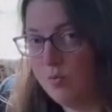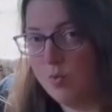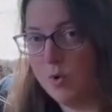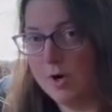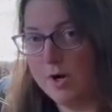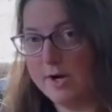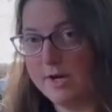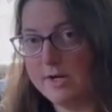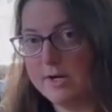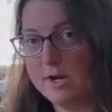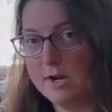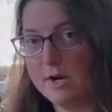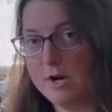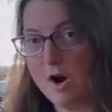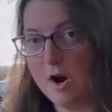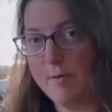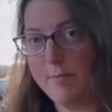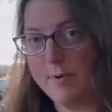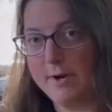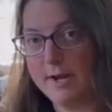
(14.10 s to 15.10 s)
wood
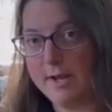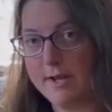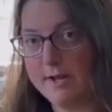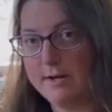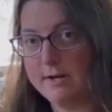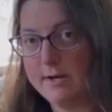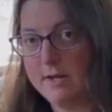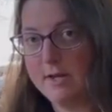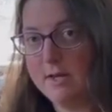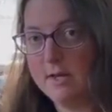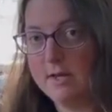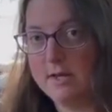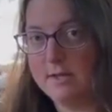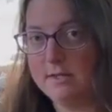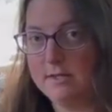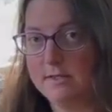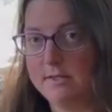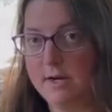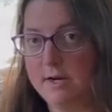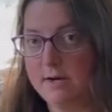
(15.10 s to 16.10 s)
carpeted
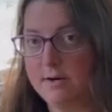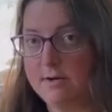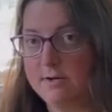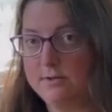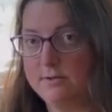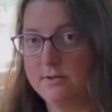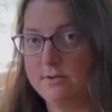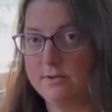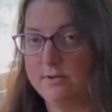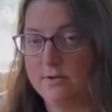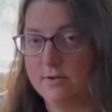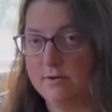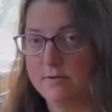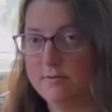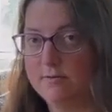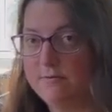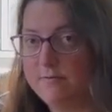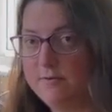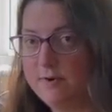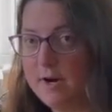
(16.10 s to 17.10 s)
stairs. They're
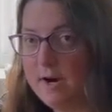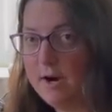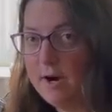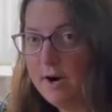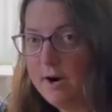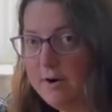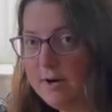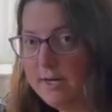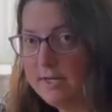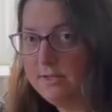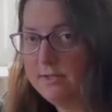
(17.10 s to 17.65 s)
very